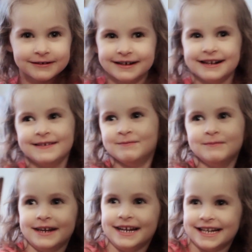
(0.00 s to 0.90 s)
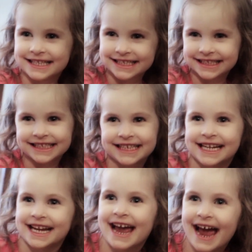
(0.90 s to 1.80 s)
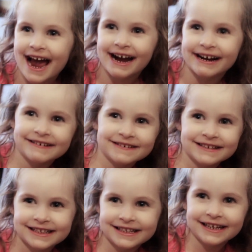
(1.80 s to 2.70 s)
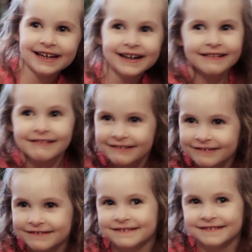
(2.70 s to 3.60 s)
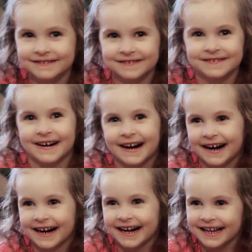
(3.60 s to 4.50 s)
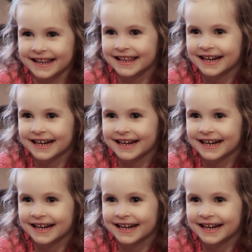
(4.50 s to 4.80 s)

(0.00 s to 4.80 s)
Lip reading: they called me the next day. And then she emailed me all sorts of